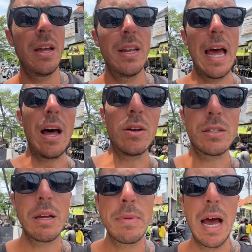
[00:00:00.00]
Now,
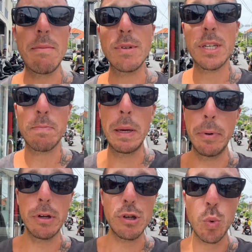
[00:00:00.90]
sometimes
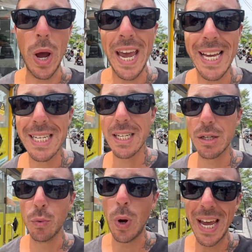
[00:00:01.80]
people use Waze.
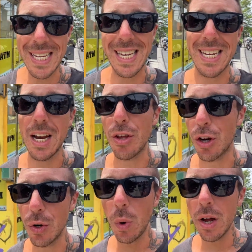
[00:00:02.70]
Waze is another
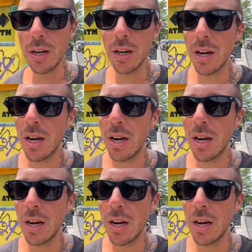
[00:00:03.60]
good one.